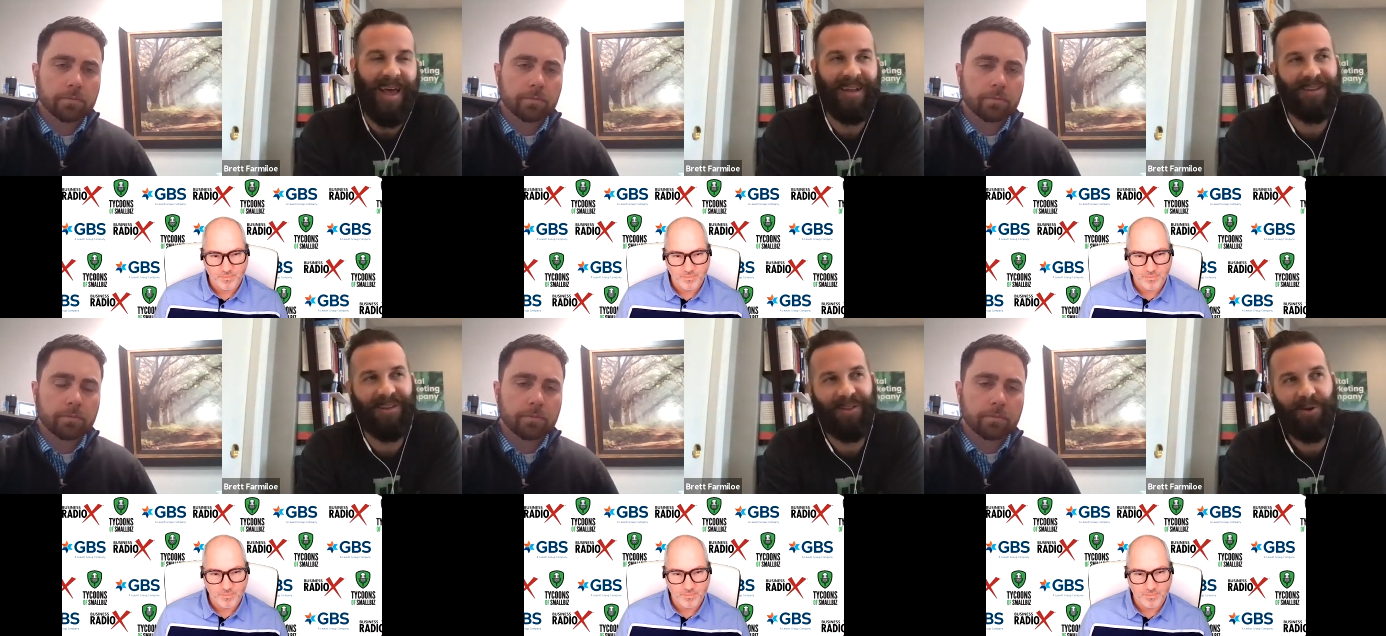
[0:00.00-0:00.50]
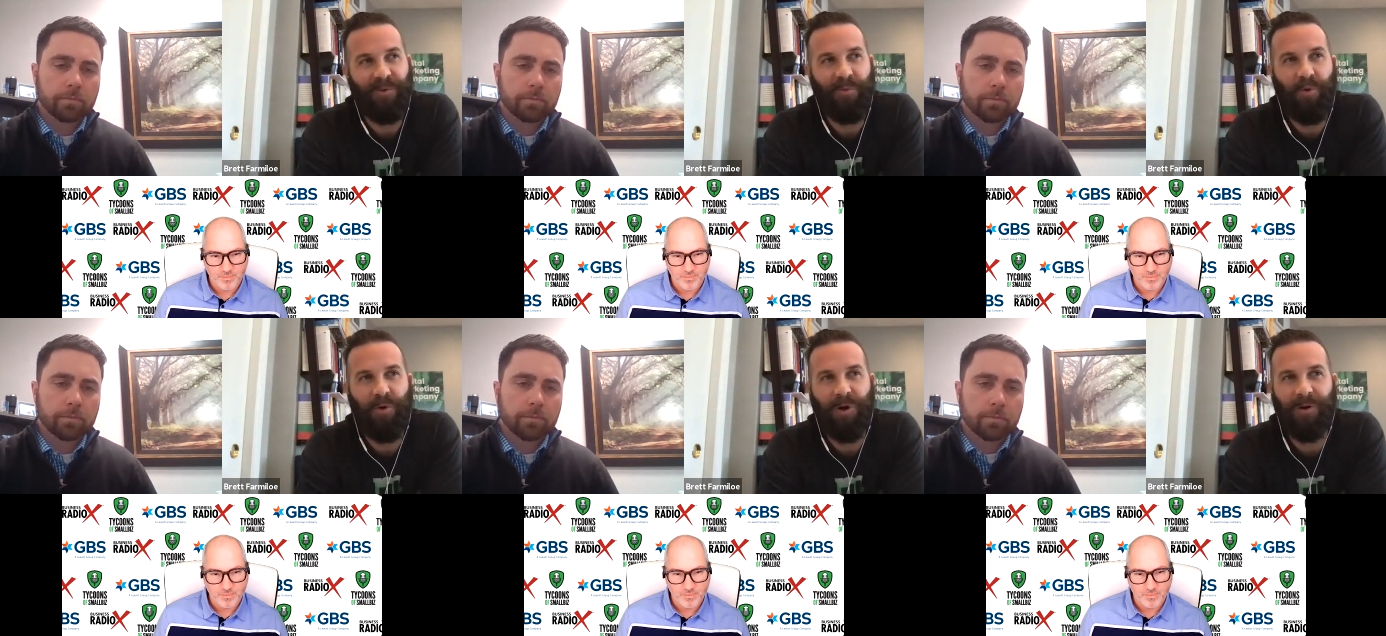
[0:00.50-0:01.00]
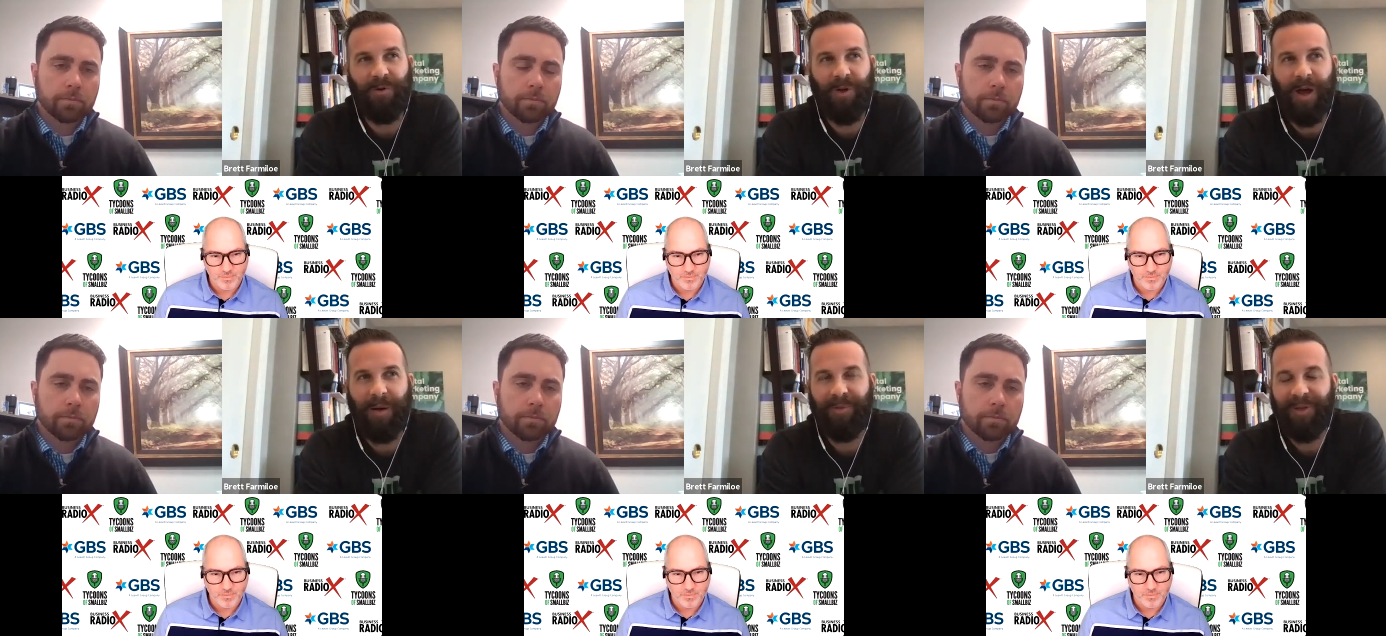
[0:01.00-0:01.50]
Speaker 1: It's a little more
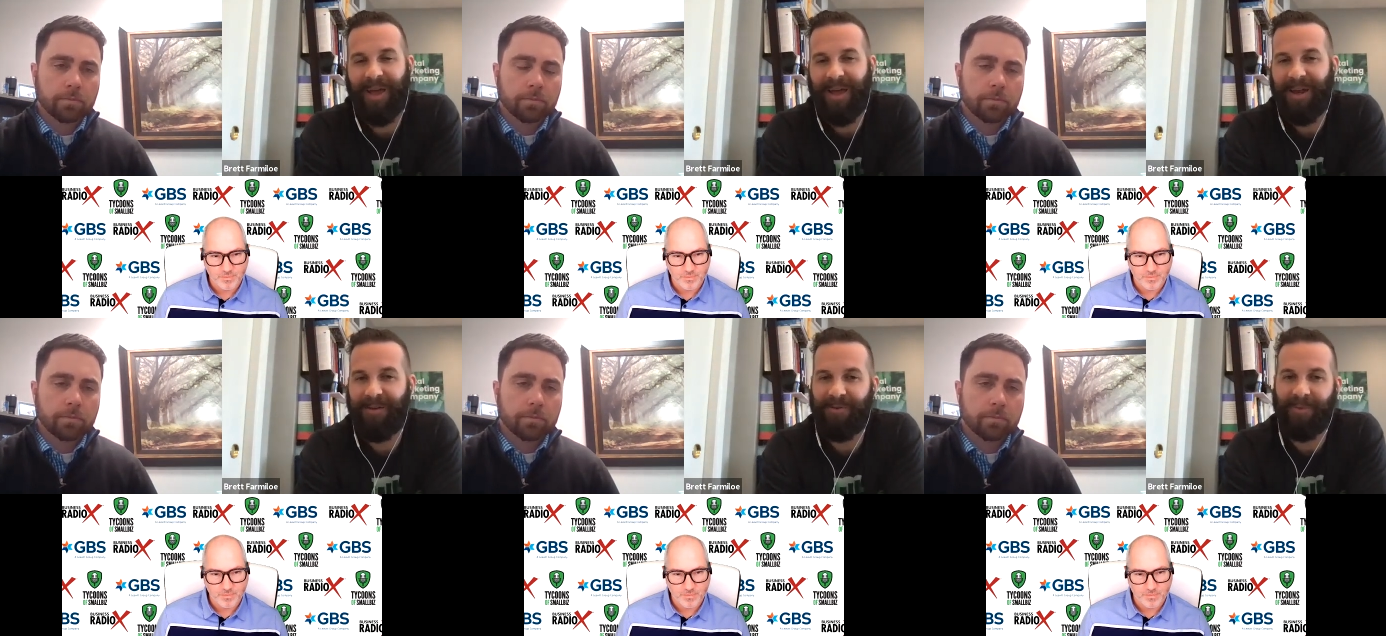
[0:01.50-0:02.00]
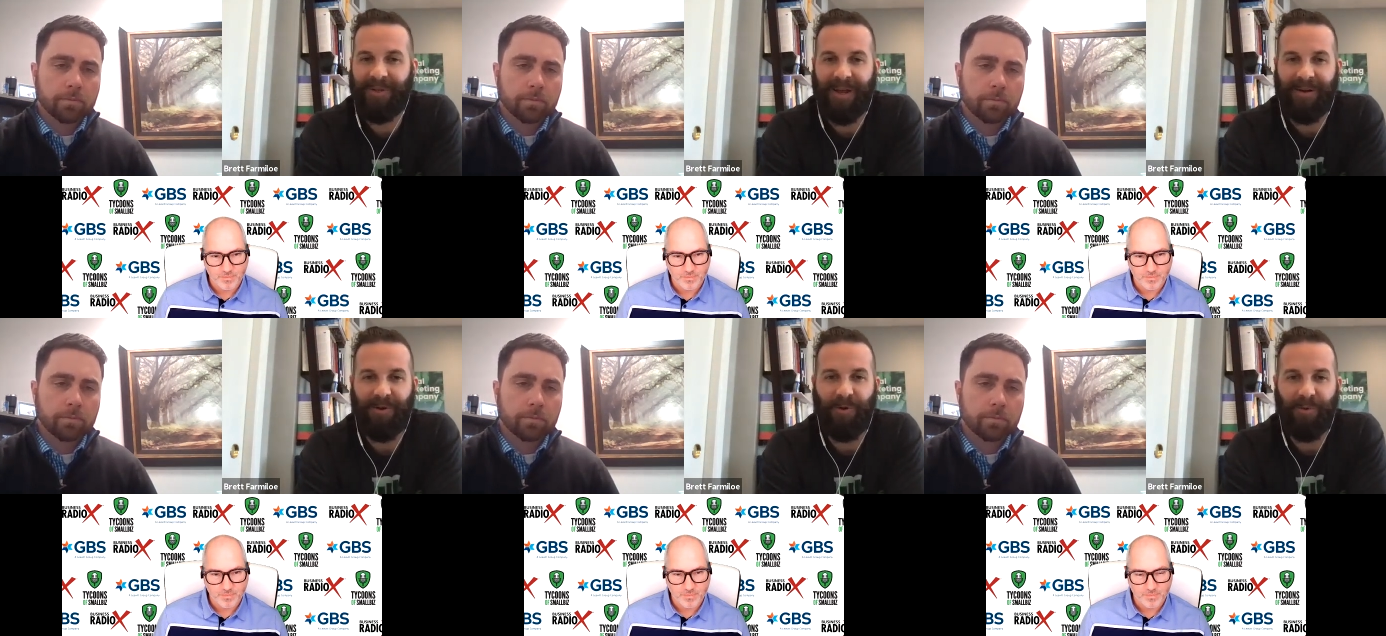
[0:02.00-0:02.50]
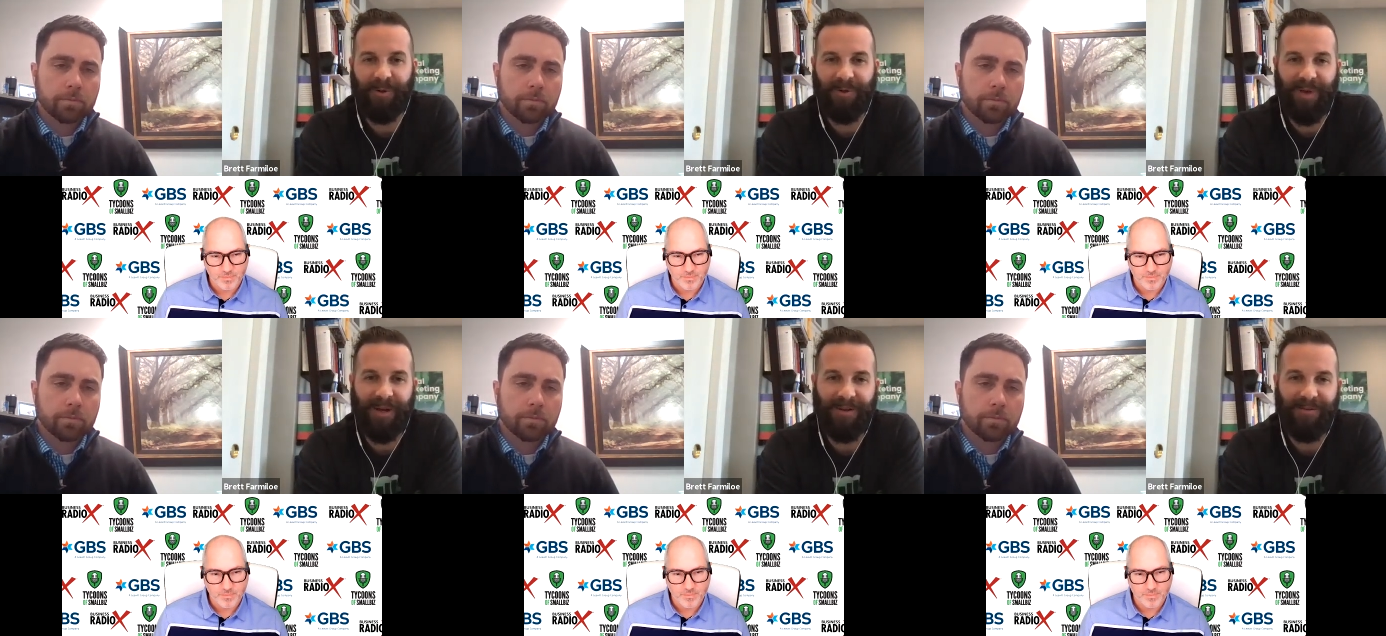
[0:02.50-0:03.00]
complicated from a technical
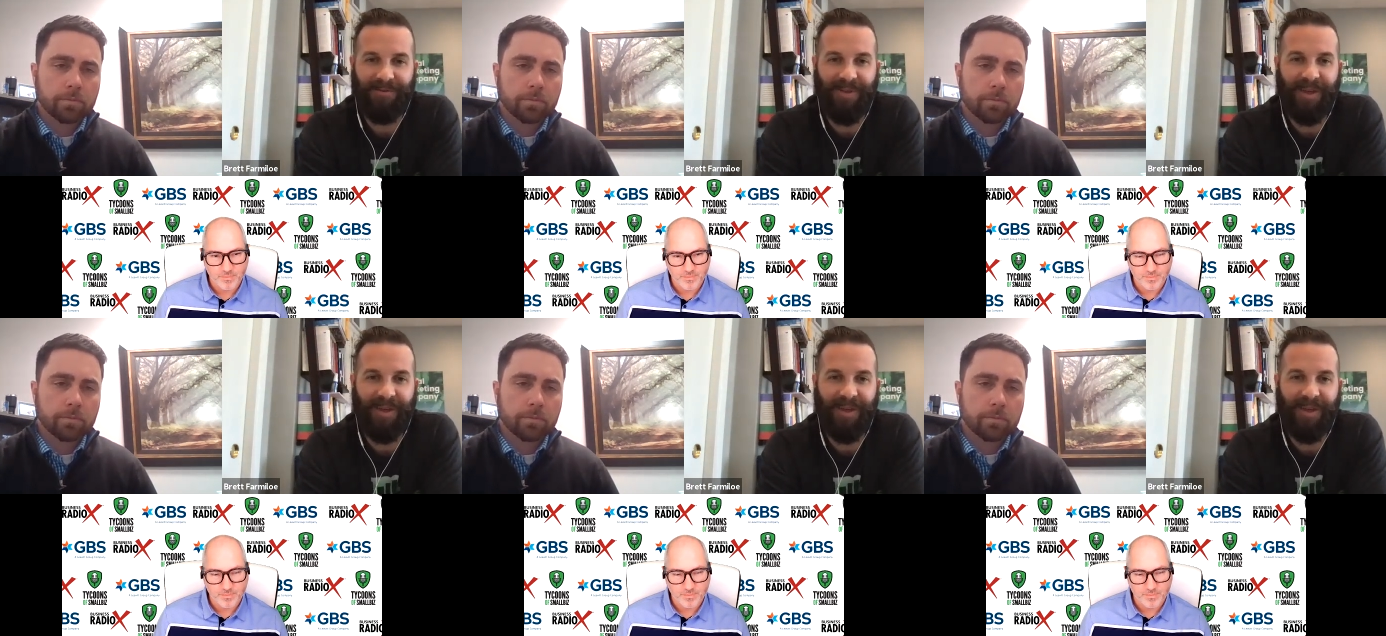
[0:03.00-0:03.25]
perspective.